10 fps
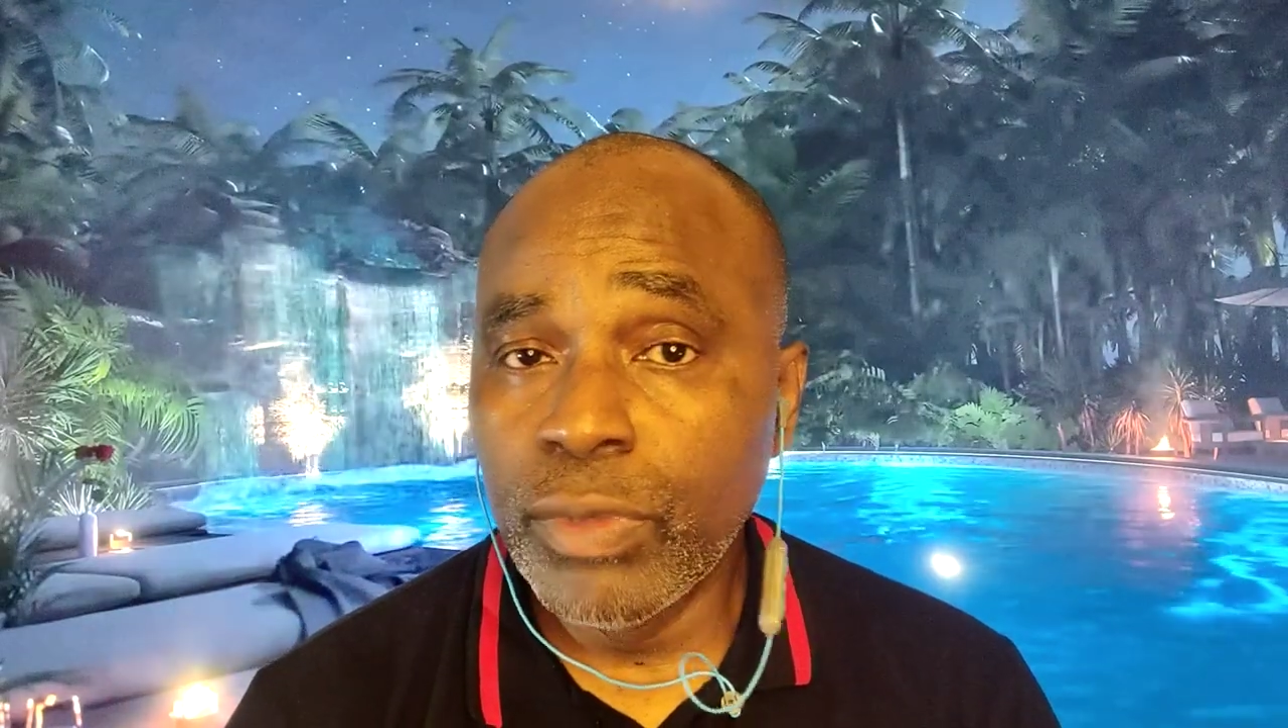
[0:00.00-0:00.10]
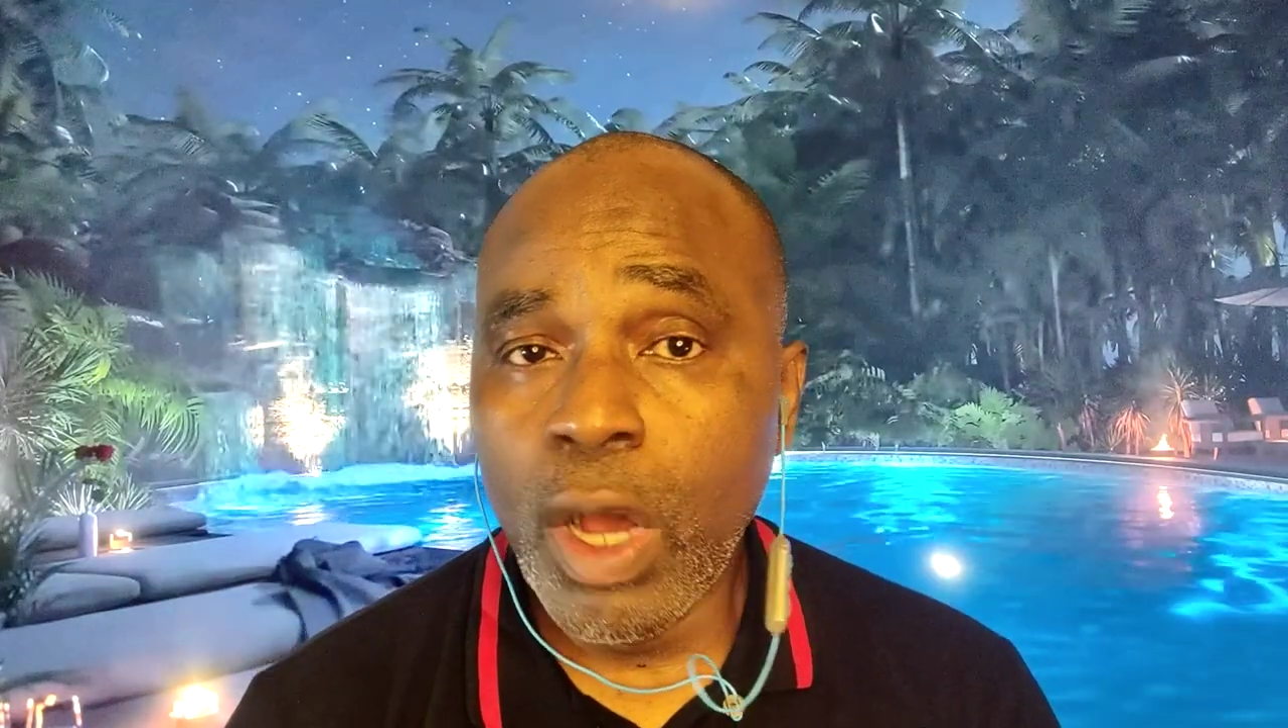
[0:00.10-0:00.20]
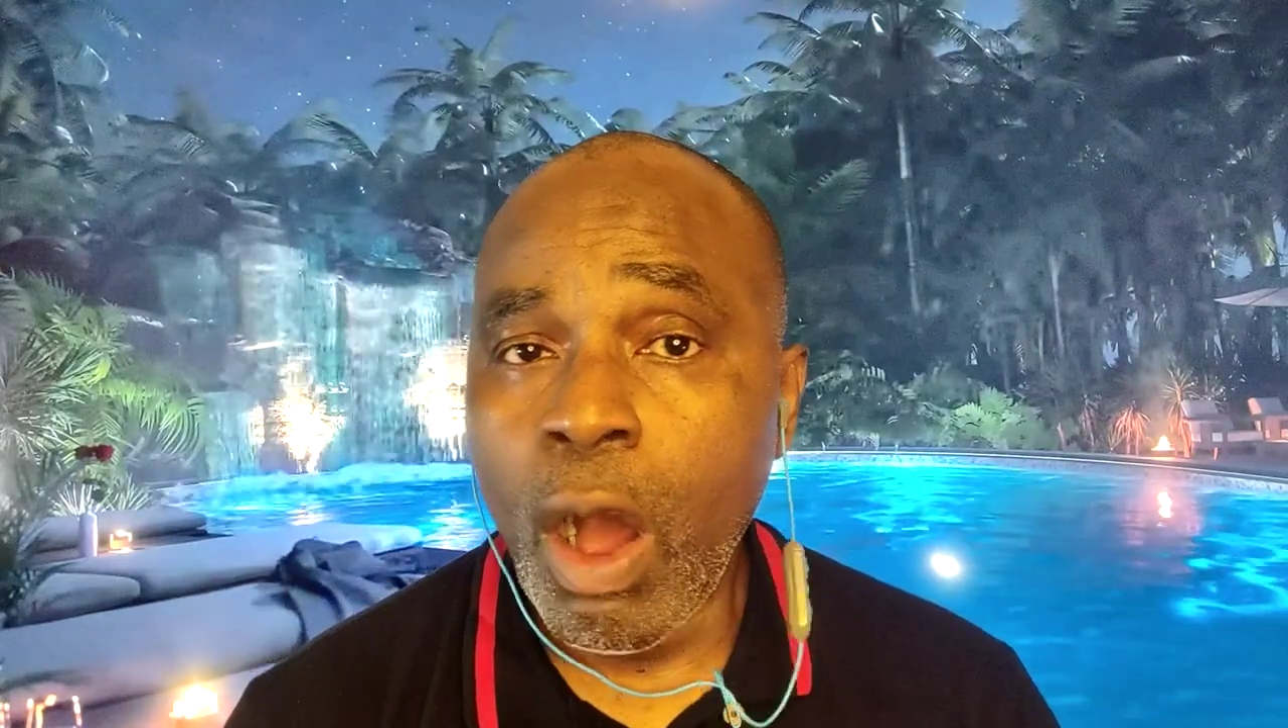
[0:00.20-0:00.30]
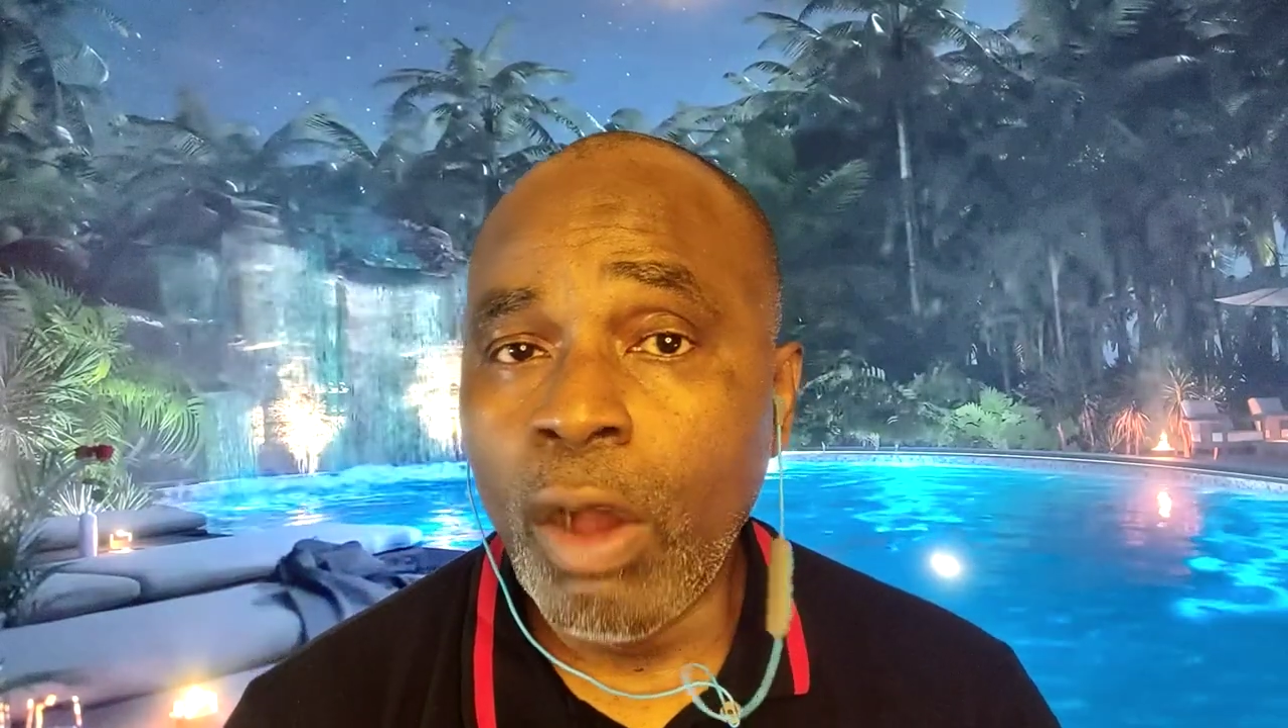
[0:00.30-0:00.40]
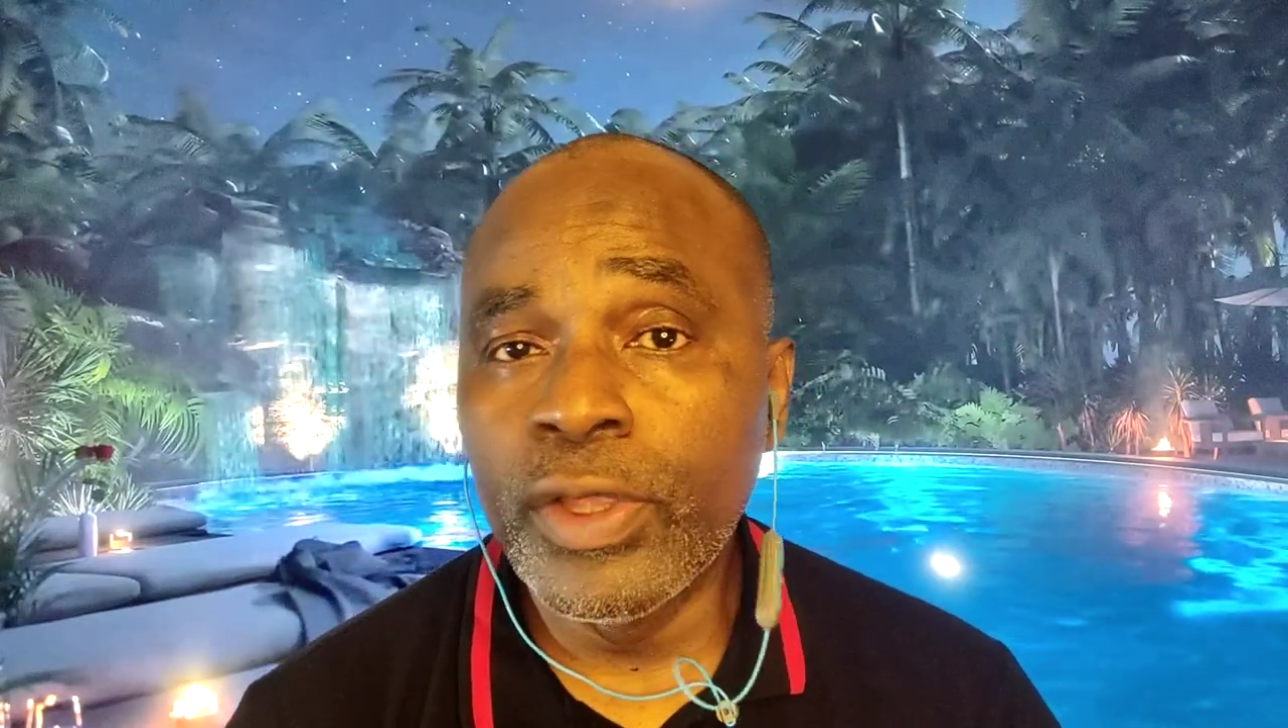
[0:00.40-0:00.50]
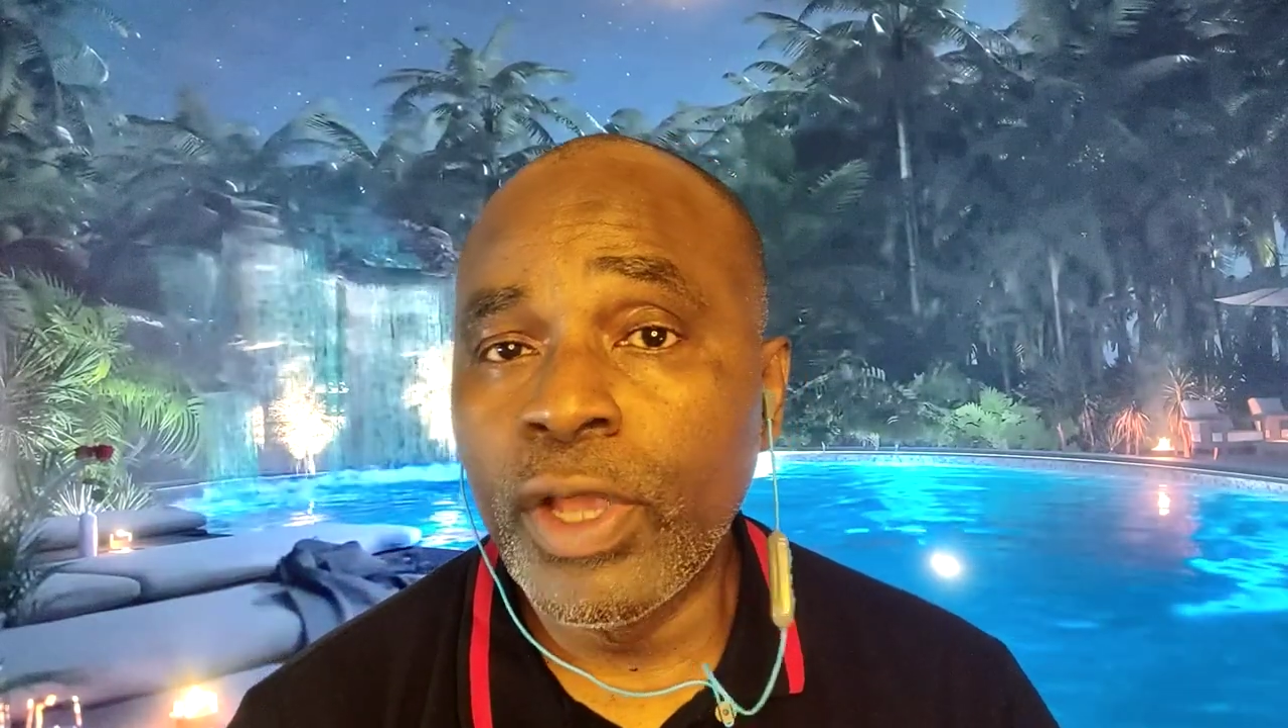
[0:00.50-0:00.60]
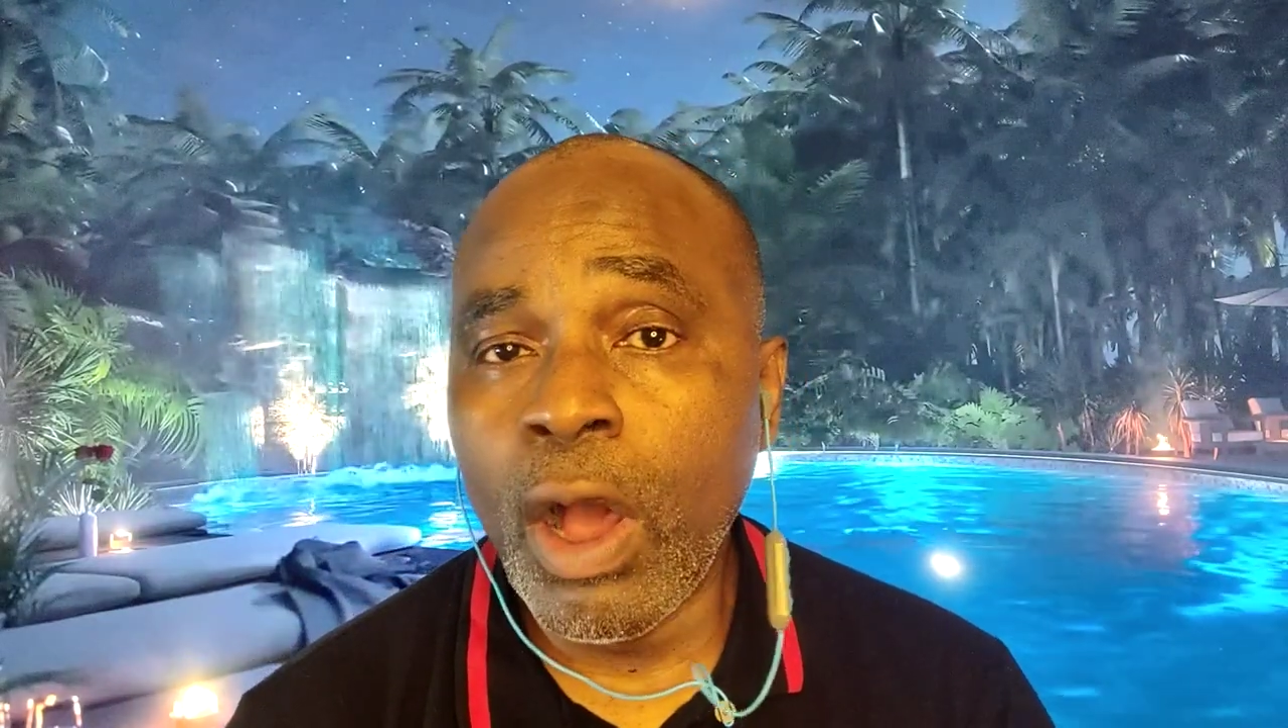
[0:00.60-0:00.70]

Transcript: all your